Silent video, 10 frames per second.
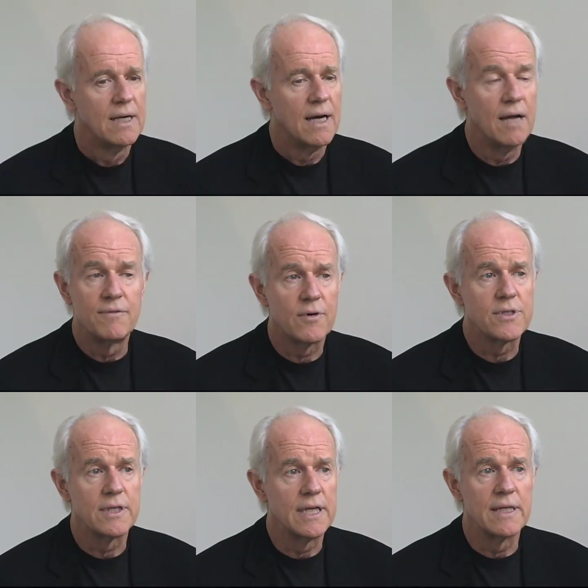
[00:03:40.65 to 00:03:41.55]

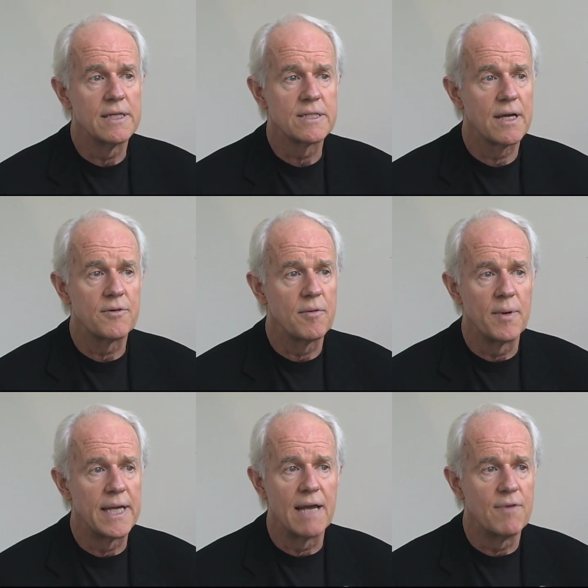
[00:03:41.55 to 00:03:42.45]
Unfortunately, in this country, we
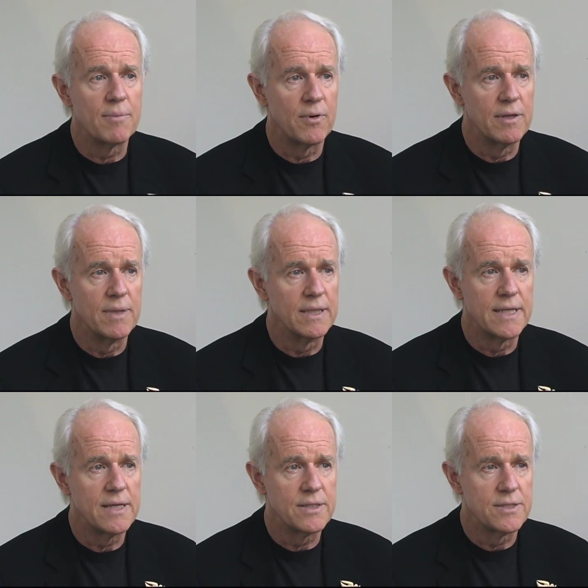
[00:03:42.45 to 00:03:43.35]
gave up
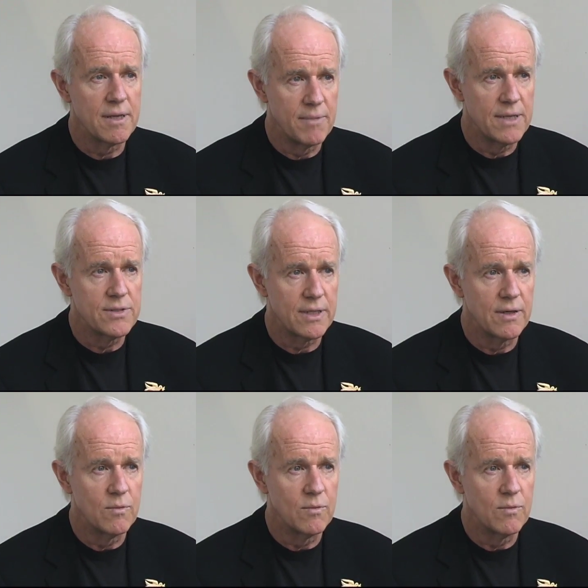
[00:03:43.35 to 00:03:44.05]
rehabilitation some years ago.